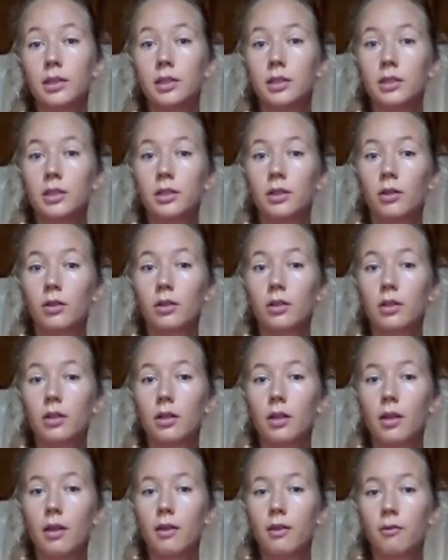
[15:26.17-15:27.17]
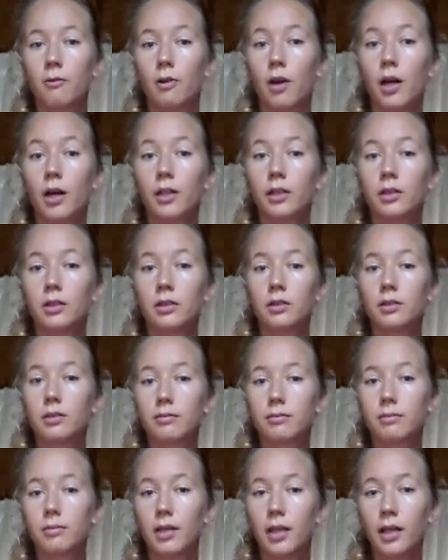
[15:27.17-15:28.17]
is not the right
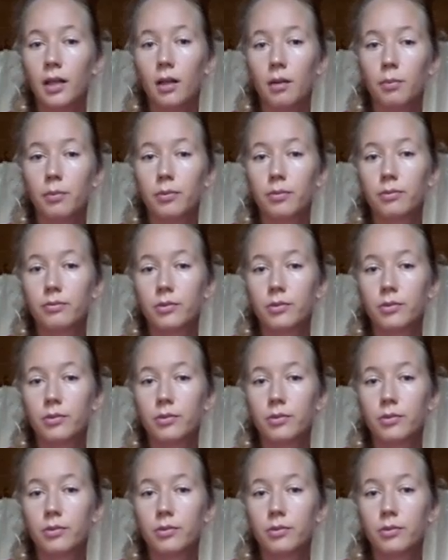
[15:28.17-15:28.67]
help,